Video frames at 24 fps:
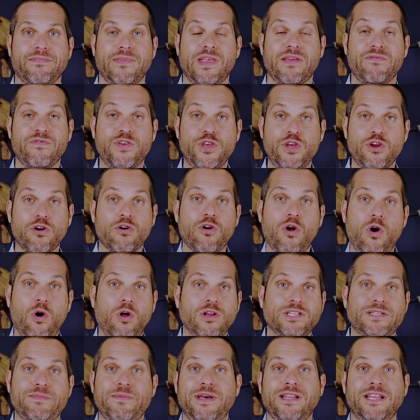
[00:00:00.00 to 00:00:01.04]
if you're
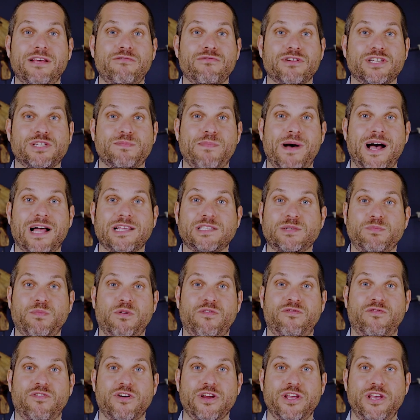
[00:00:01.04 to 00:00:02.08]
ultimately responsible
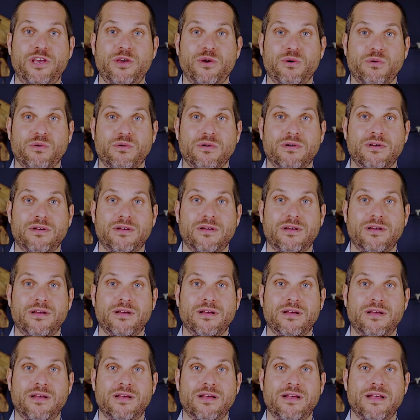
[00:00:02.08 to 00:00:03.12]
for you,
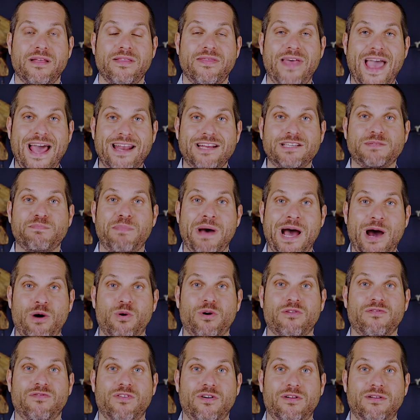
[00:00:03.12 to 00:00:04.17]
that is
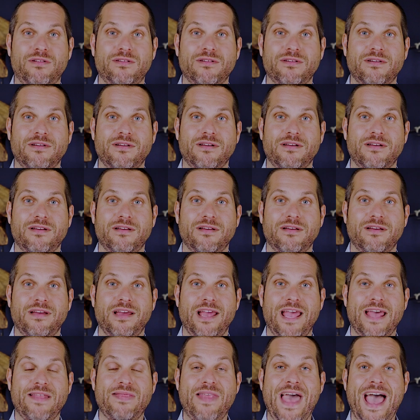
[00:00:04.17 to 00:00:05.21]
powerful.
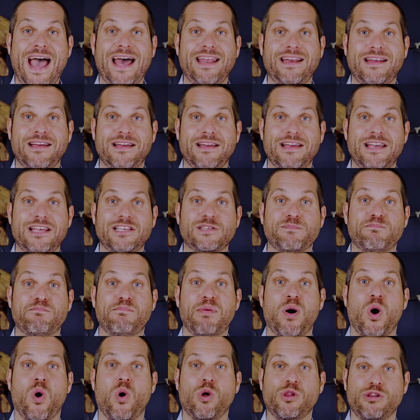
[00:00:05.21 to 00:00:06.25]
And that is
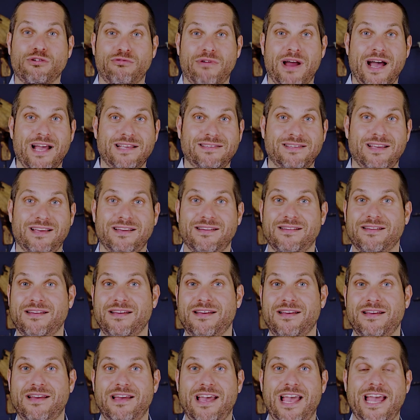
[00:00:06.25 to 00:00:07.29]
polarizing.
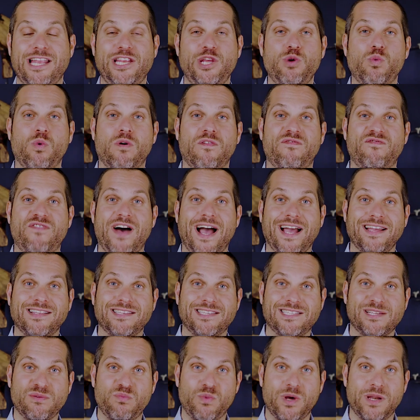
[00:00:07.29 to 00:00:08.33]
And you will find
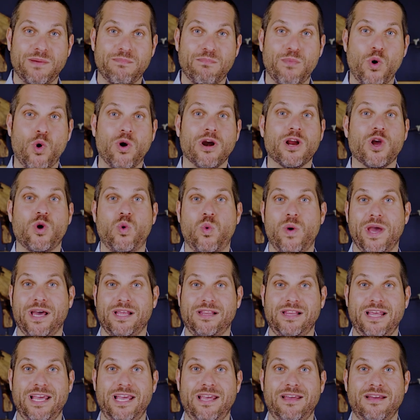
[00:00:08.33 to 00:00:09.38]
someone more
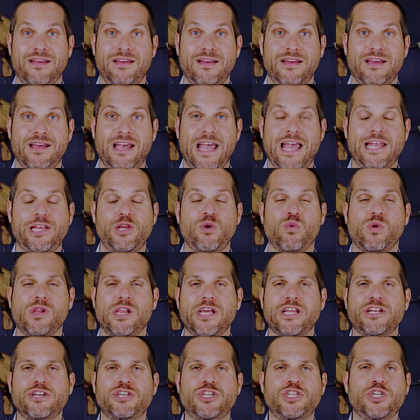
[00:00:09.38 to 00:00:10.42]
quickly, and you will
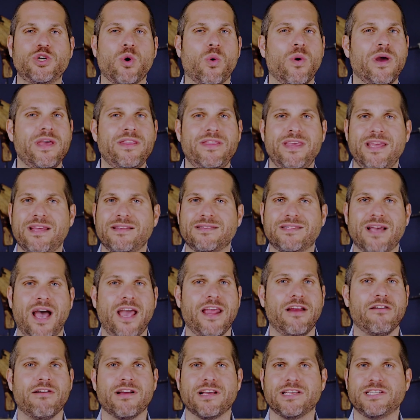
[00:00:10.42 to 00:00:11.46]
enjoy the
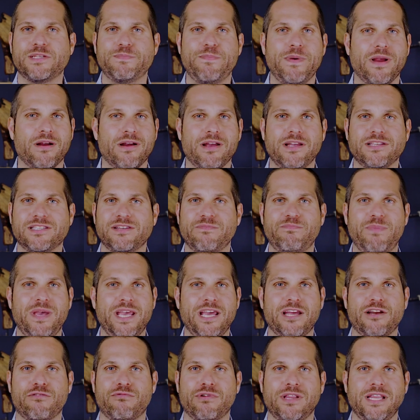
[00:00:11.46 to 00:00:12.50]
entire experience of
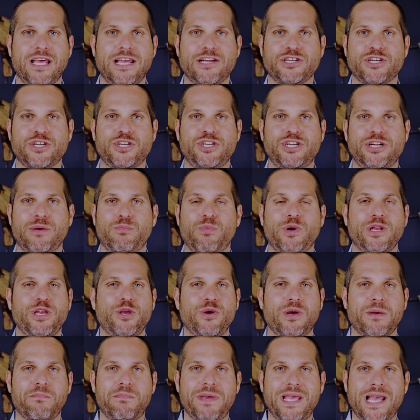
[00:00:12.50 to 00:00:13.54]
being in a relationship when you
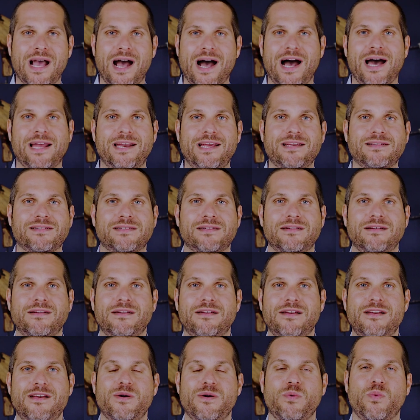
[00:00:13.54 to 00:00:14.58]
could be honest,
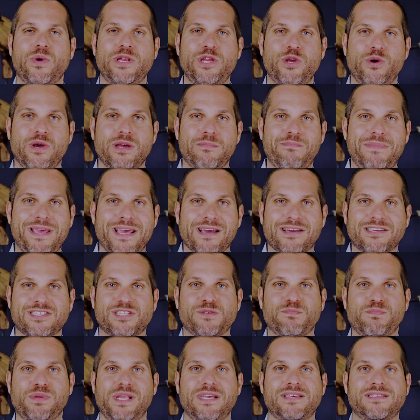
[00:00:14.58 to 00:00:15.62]
when you could be
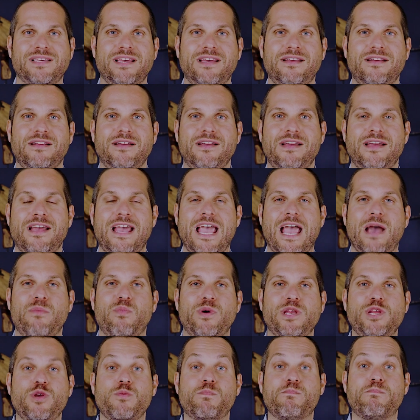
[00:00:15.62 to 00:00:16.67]
explicit, and
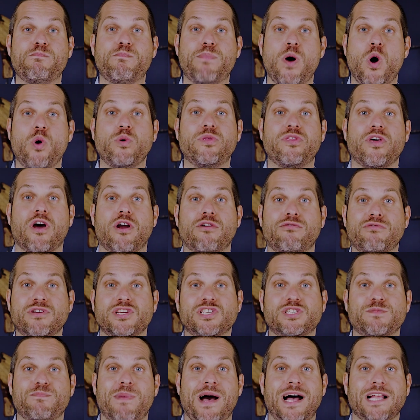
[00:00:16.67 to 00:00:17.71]
when you both are
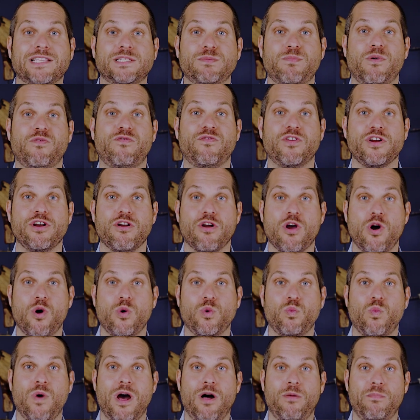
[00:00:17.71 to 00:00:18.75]
responsible for your
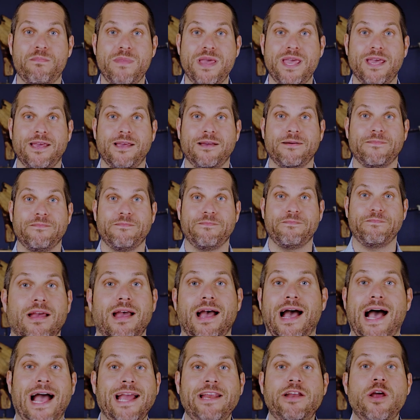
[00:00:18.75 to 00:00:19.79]
own well-being.
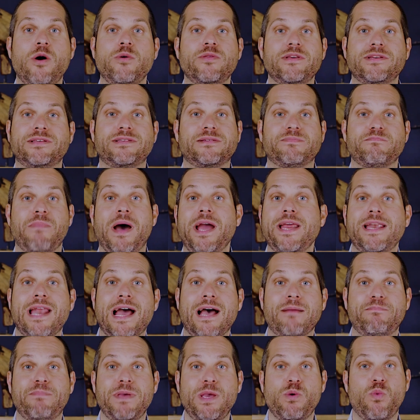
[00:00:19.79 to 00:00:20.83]
I know this might
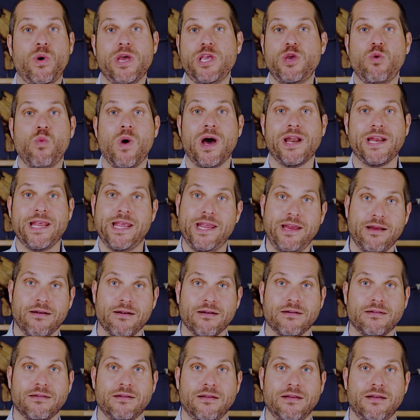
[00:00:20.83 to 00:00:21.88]
not be what you want to hear,
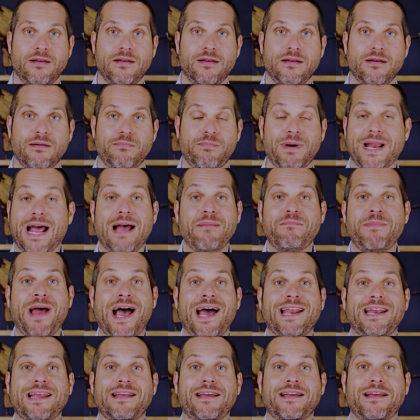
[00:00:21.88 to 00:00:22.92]
but I'm
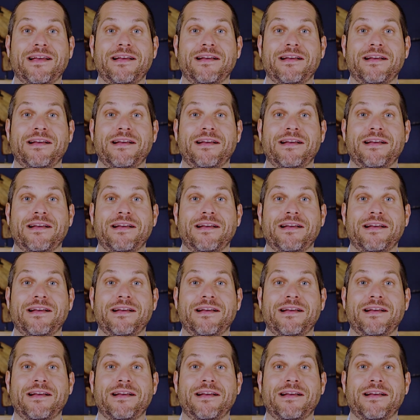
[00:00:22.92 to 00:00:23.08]
not